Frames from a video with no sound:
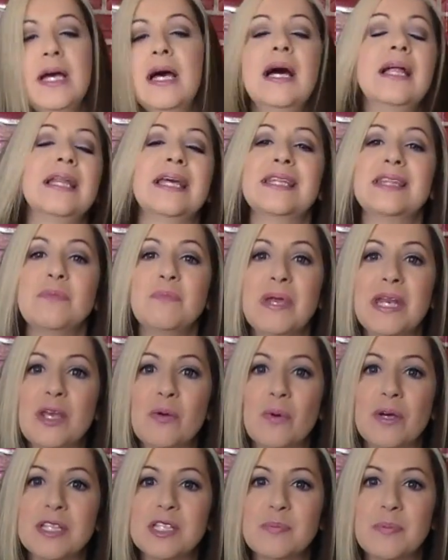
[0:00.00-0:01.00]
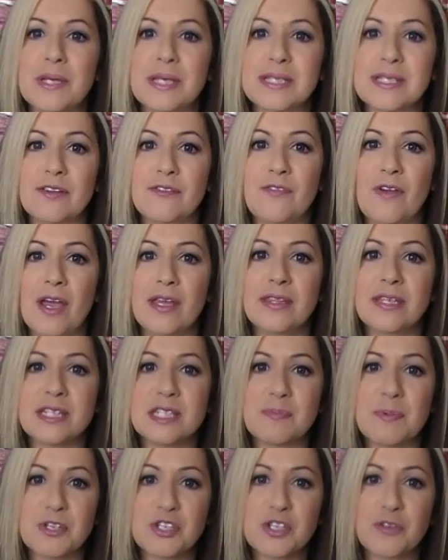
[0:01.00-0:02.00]
I like the mini ones because I find that
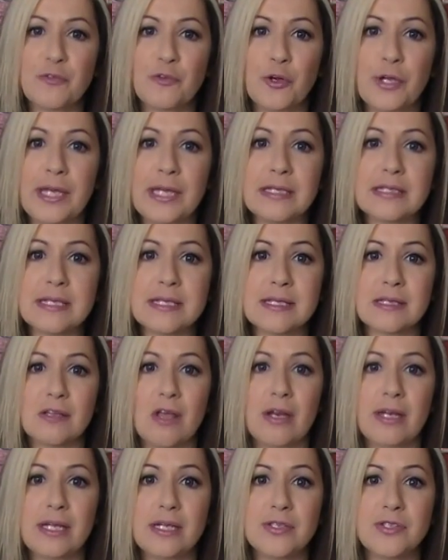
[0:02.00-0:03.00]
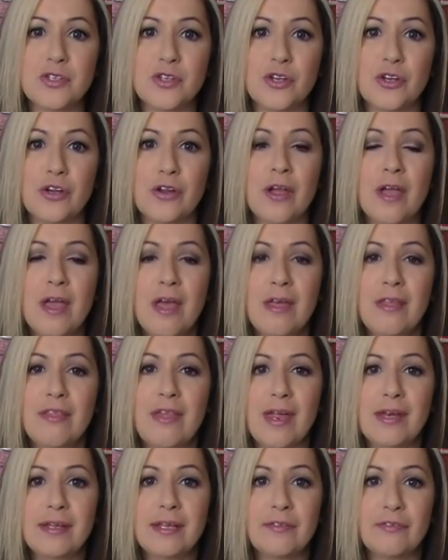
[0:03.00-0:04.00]
especially for kids, it's a lot easier
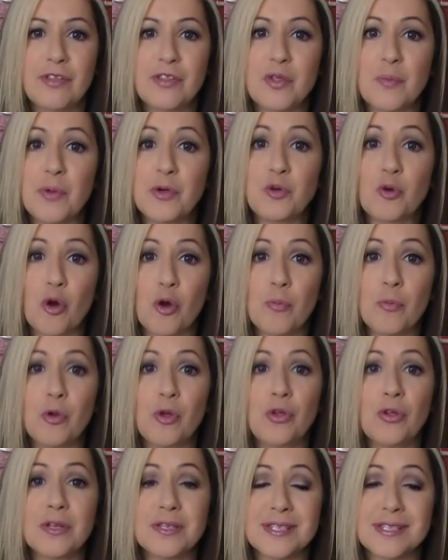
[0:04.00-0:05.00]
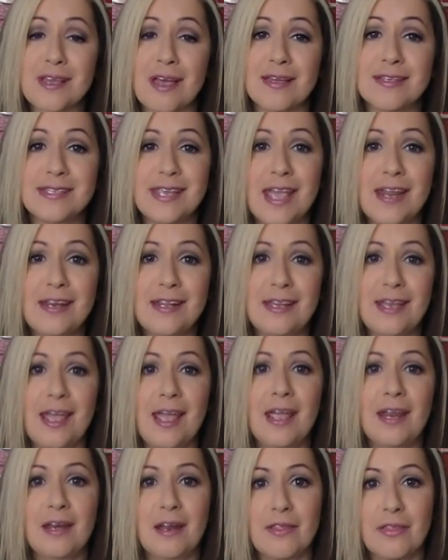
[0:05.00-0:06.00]
than giving them a normal size candy cane.